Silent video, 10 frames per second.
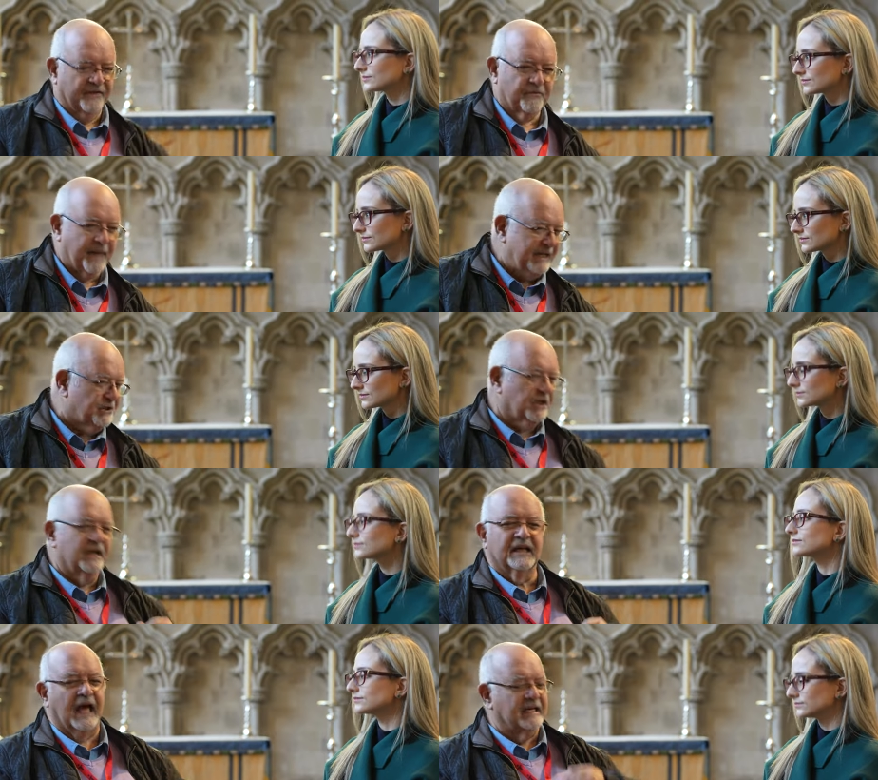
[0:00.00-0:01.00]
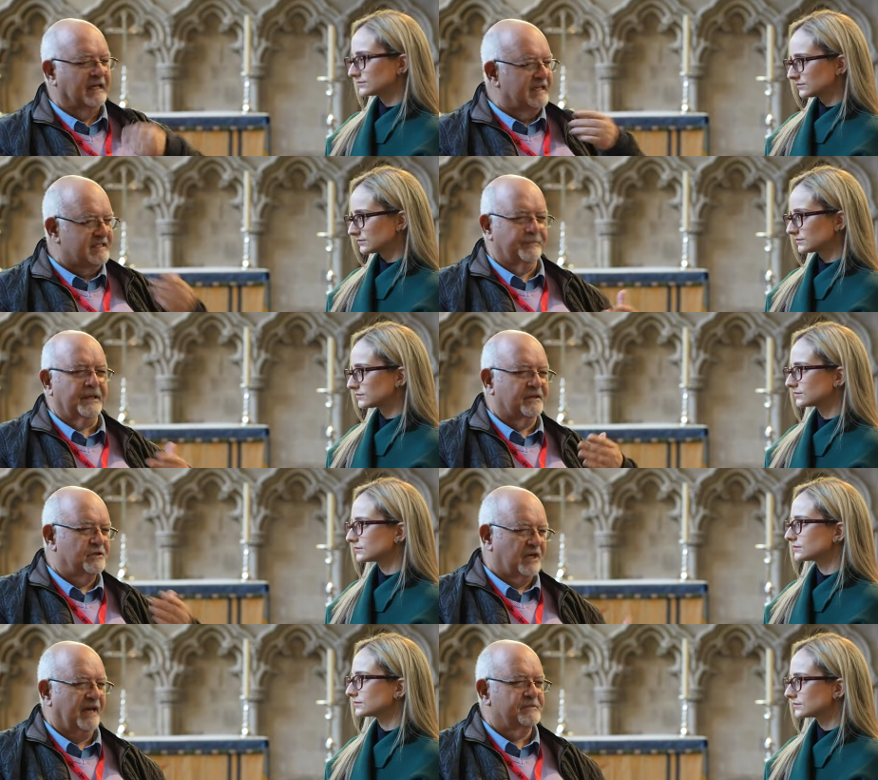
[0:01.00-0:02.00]
Speaker 1: Reformation, and Elizabeth
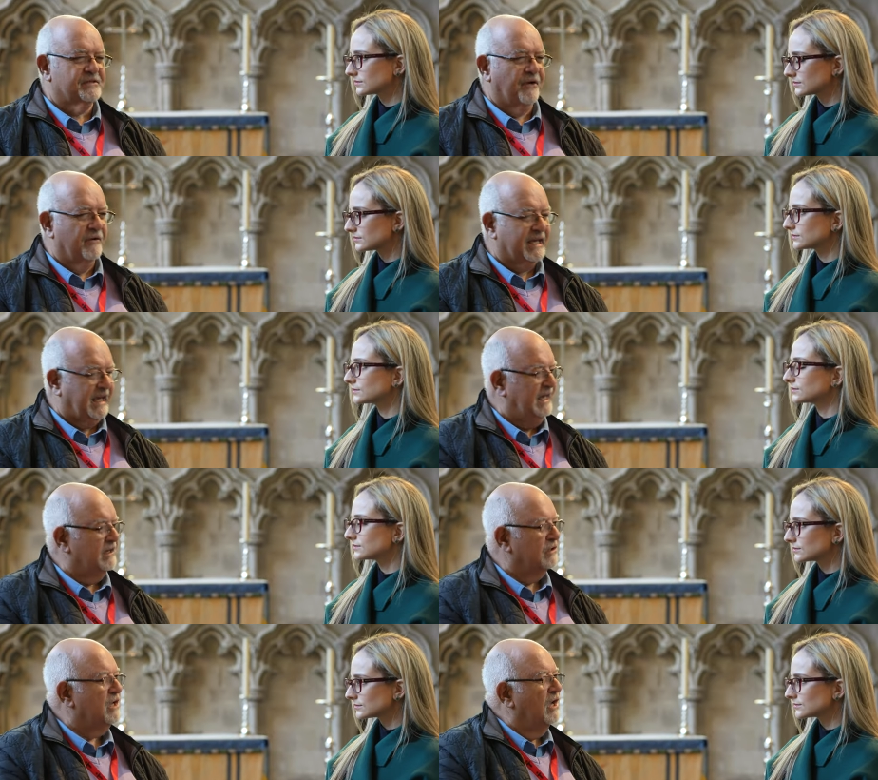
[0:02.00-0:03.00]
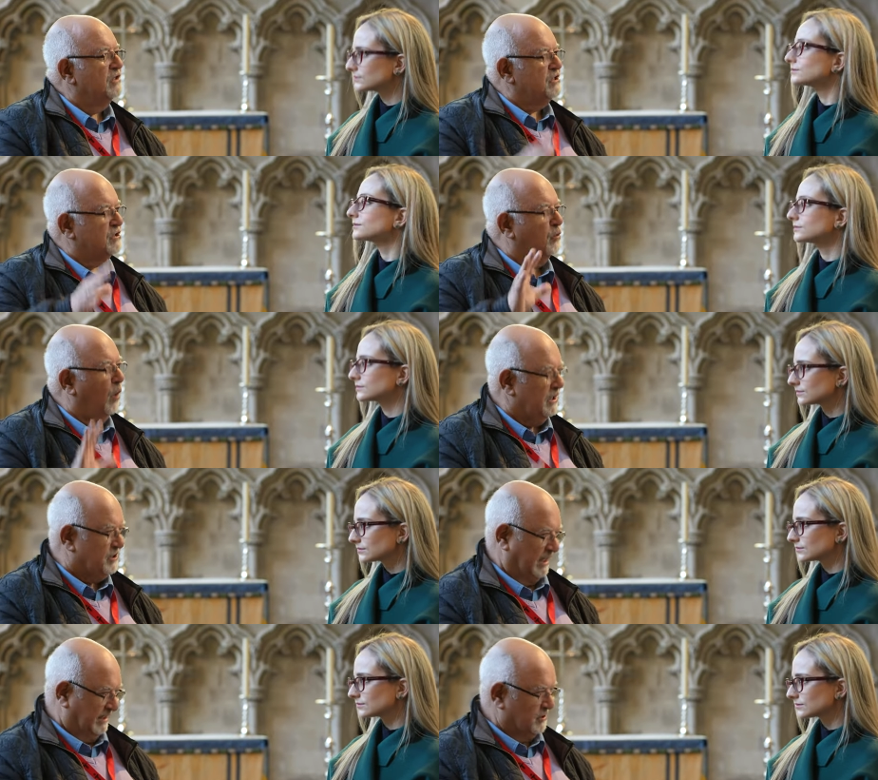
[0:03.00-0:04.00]
and James are very keen on
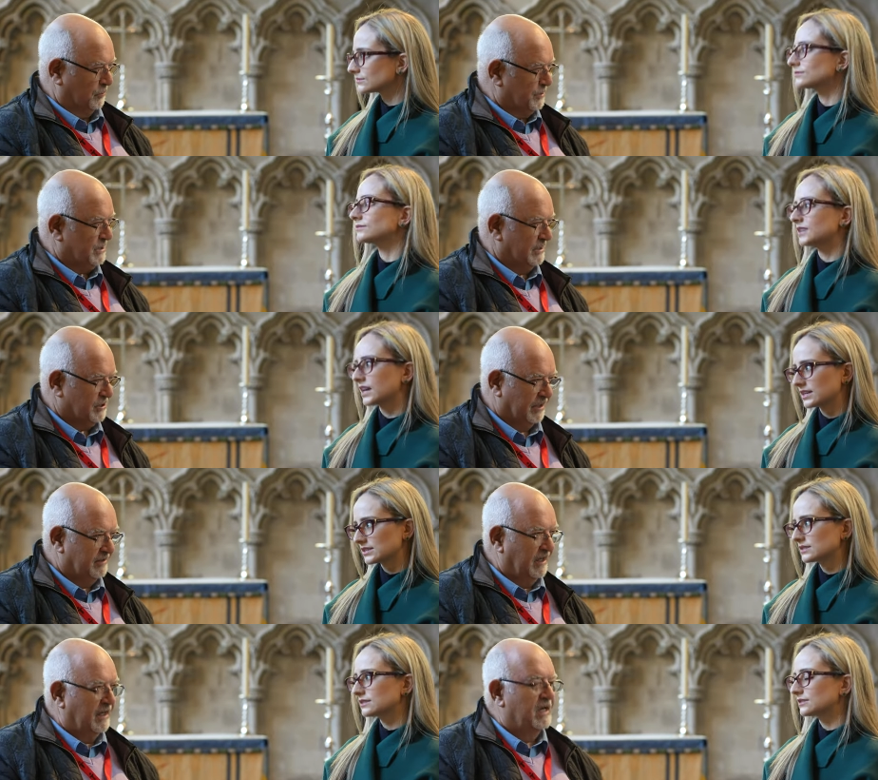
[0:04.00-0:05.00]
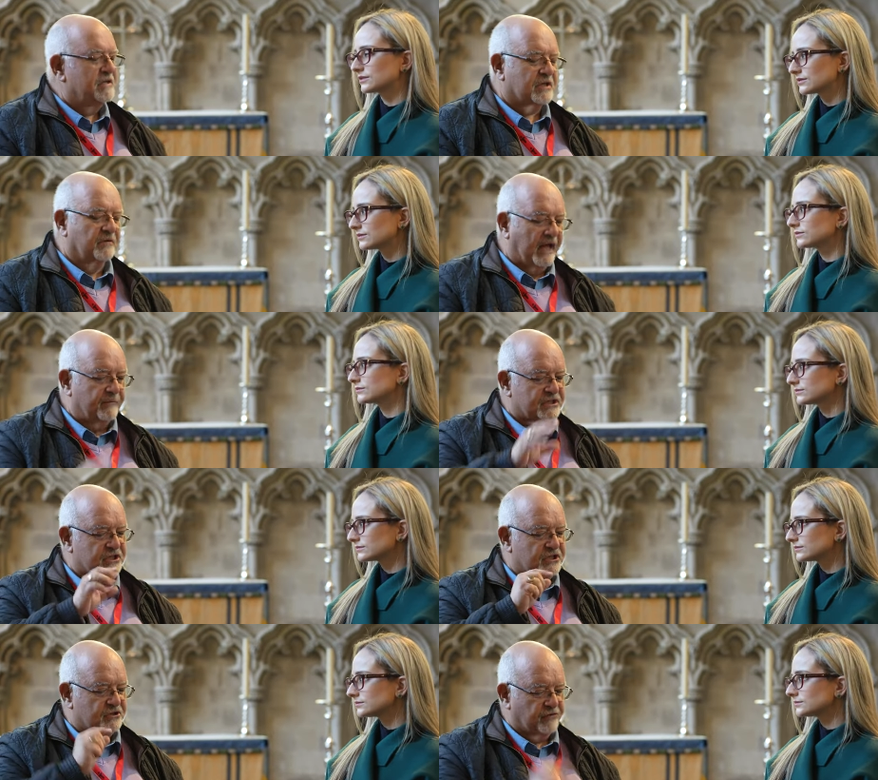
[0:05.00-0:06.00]
squashing superstition. Yes. So they
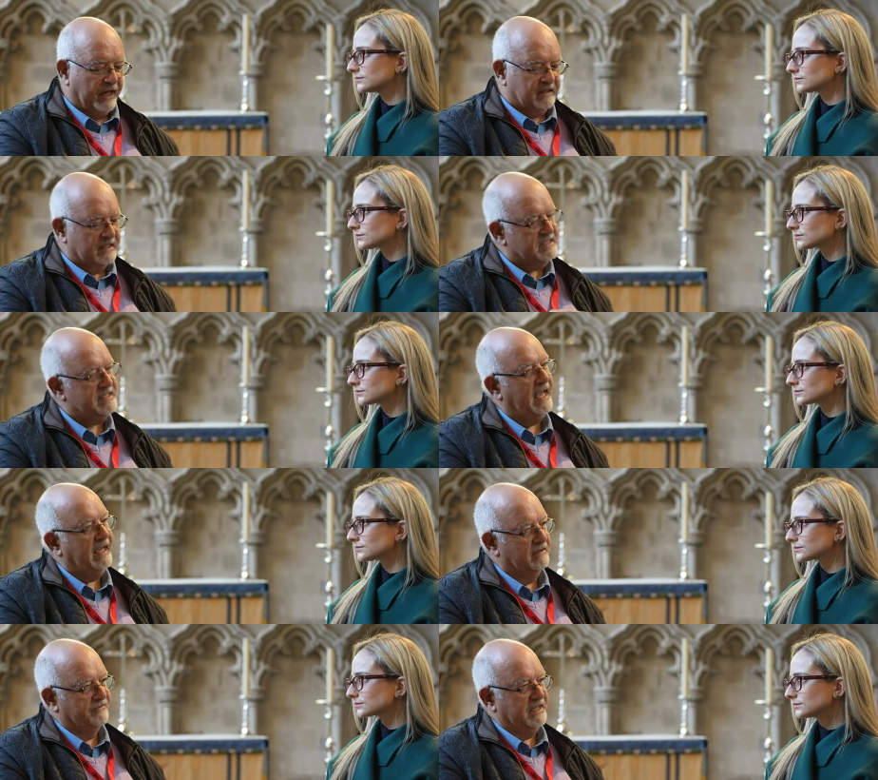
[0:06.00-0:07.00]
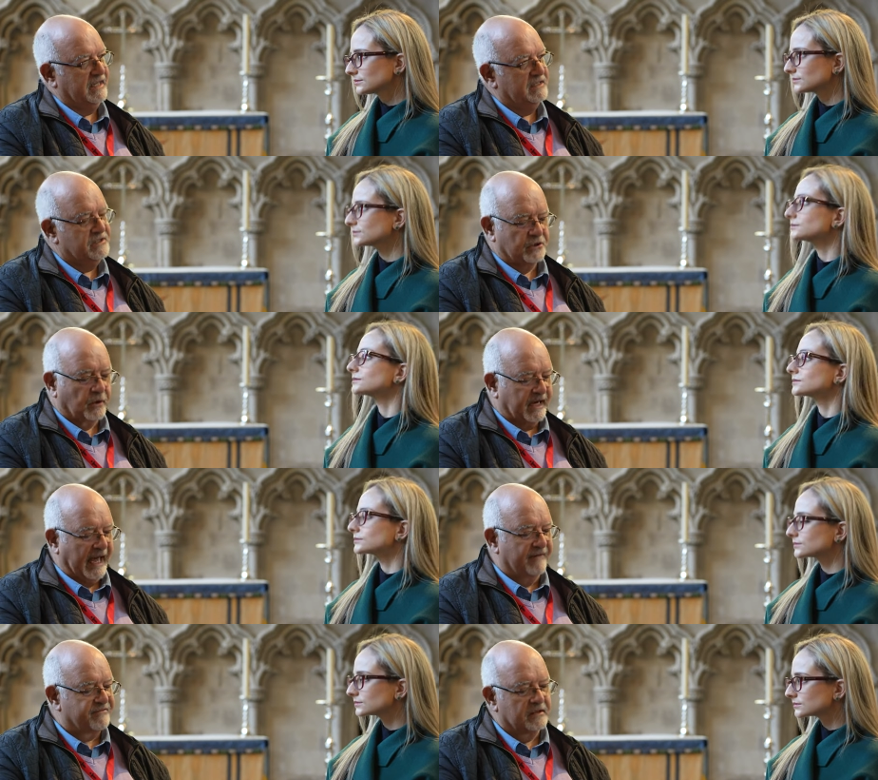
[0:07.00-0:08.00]
restrict the sale of these. You can
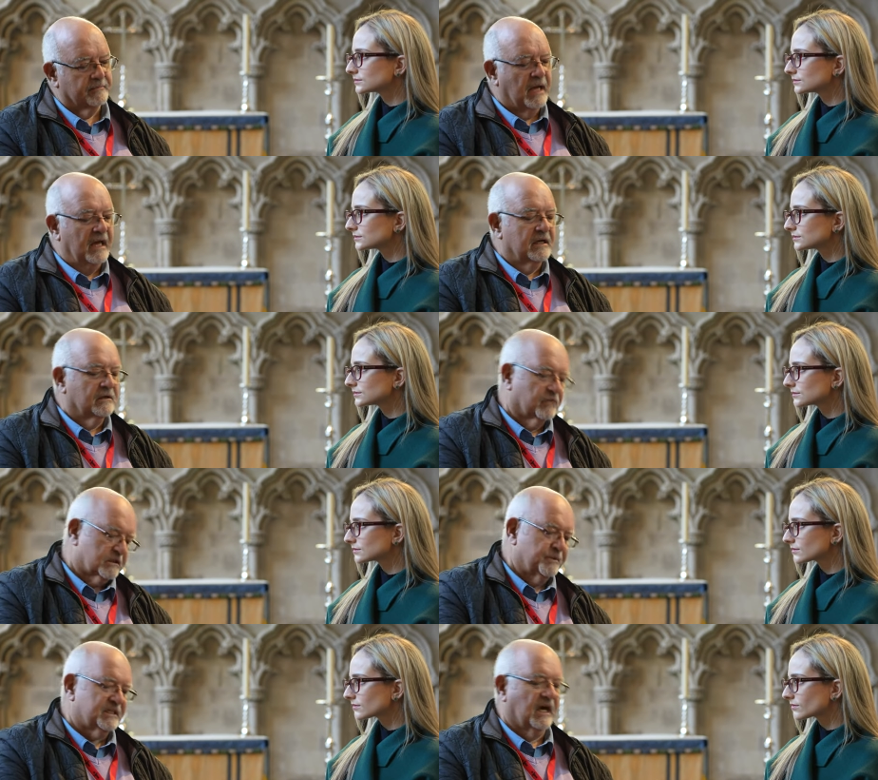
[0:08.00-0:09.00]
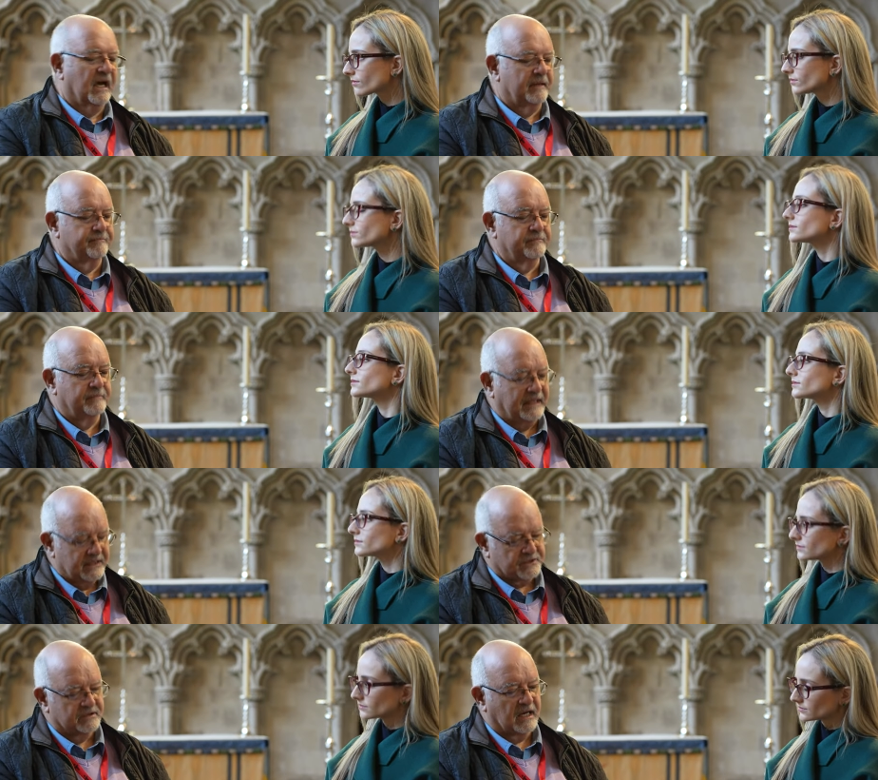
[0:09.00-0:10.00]
have them Christmas time,
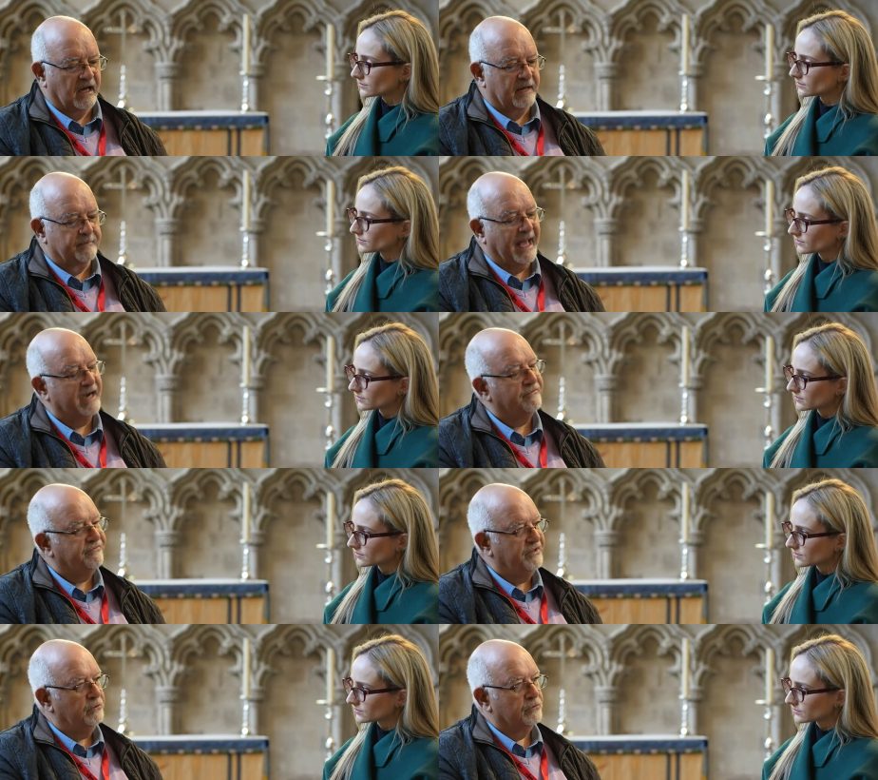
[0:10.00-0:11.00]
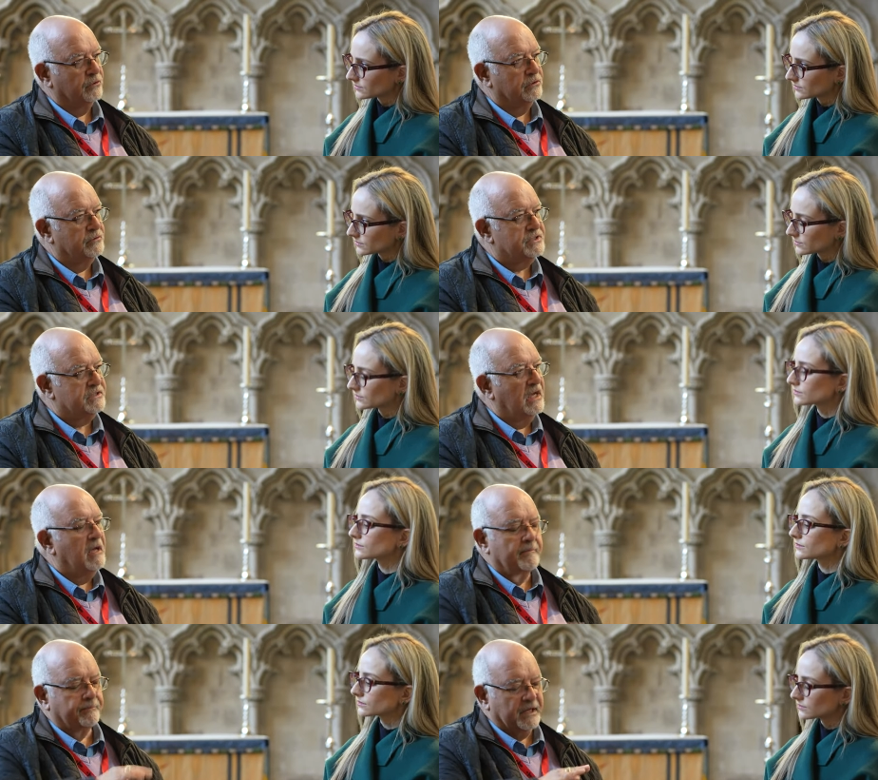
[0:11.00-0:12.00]
Easter time, and at funerals,
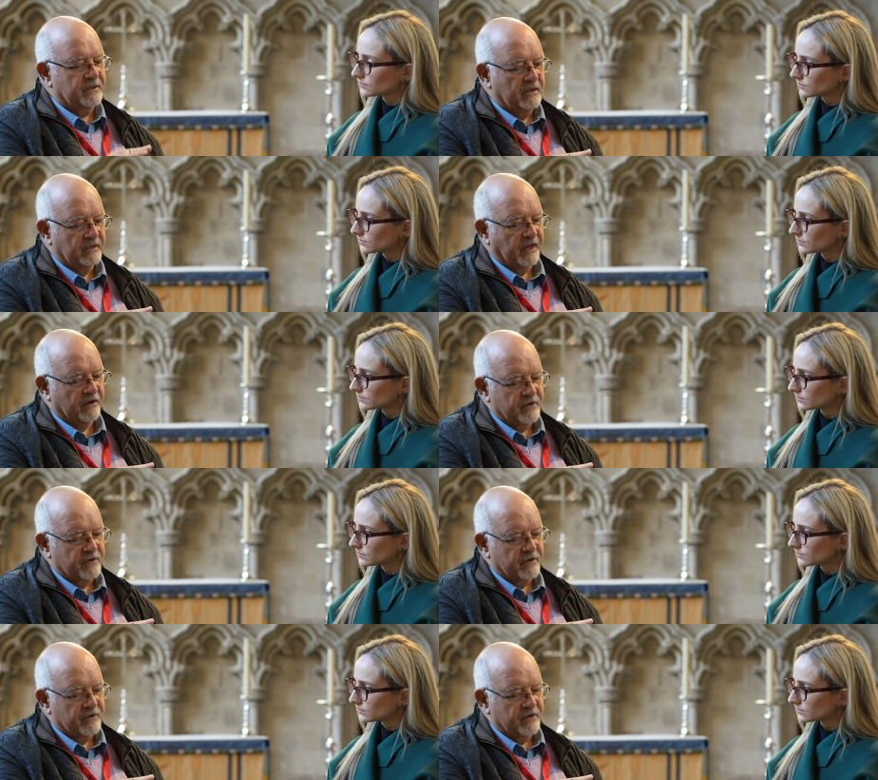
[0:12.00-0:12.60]
but they're